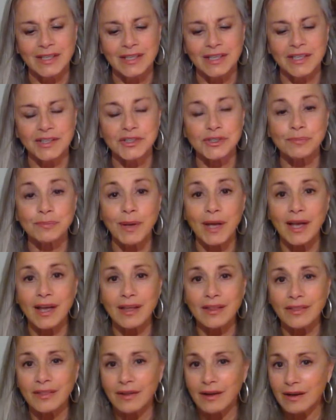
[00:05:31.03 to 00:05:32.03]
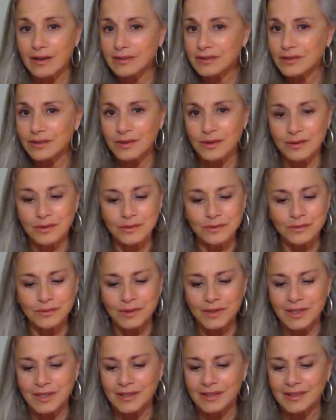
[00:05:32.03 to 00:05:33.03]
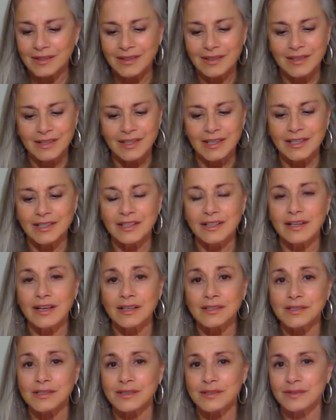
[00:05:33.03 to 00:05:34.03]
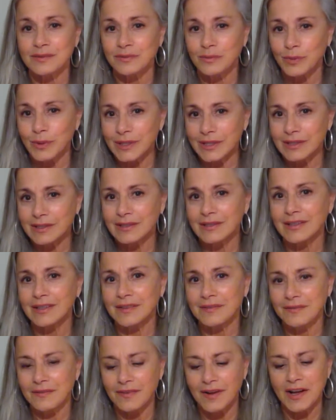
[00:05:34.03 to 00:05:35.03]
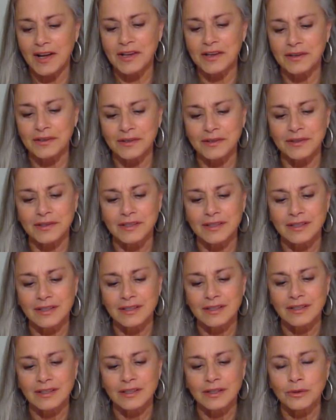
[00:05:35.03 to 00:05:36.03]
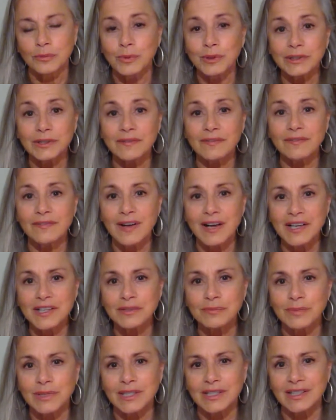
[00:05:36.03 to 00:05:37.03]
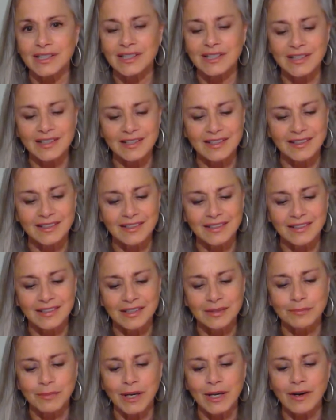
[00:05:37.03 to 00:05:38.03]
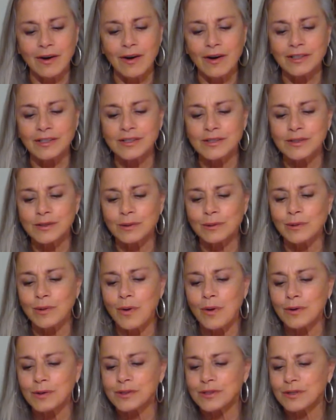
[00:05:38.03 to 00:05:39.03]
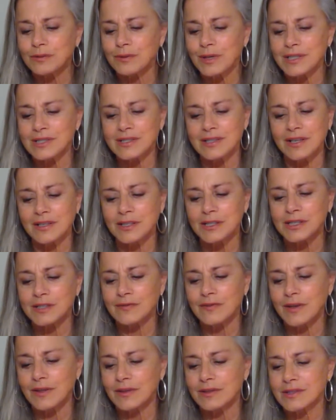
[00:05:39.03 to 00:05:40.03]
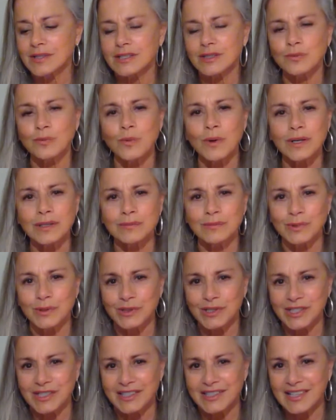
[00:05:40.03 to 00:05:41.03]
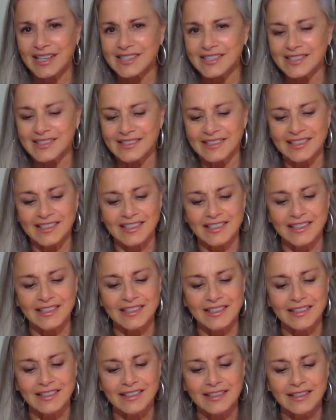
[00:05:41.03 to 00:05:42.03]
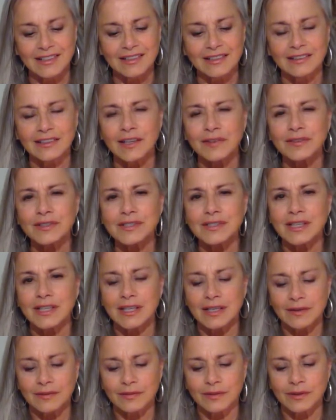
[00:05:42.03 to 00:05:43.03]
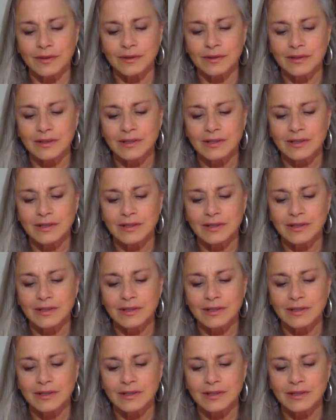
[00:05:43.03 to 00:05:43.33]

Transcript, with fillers: its path unknown in a gust of wind and fire. Will it find me? My heart and soul longs to rest on its feathers as one merging destiny. Love is the giver.